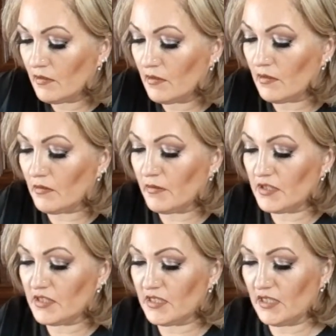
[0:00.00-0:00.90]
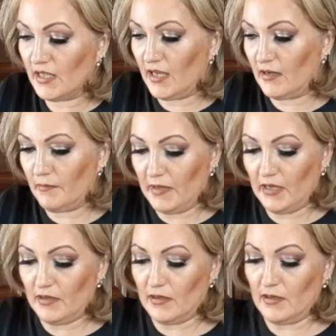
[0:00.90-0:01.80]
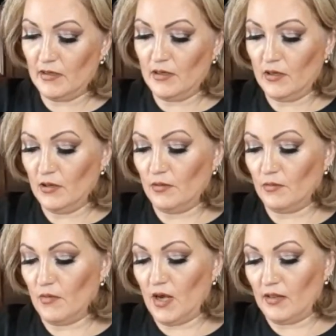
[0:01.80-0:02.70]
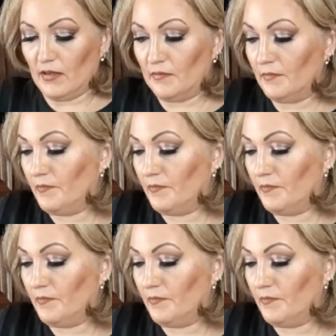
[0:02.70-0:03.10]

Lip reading: We're just going to get a big wallop.